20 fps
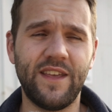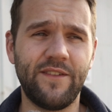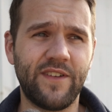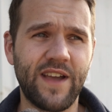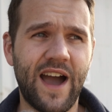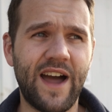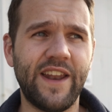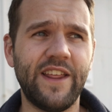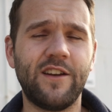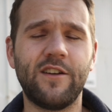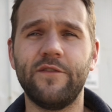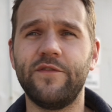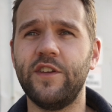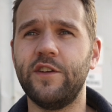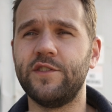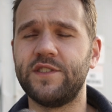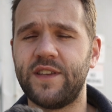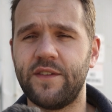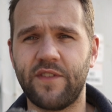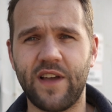They've got
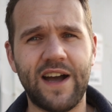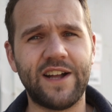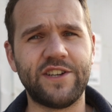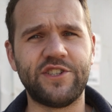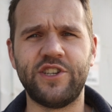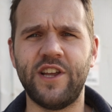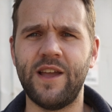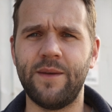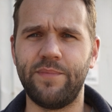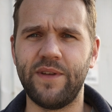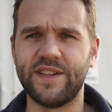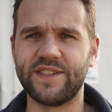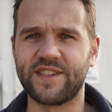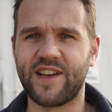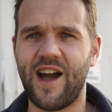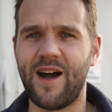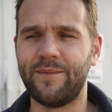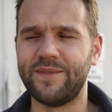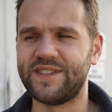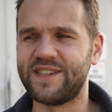interviews, they've got champions
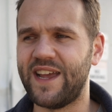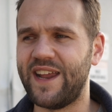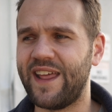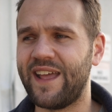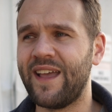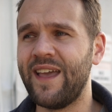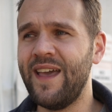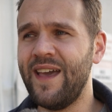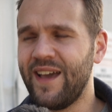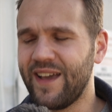commentating.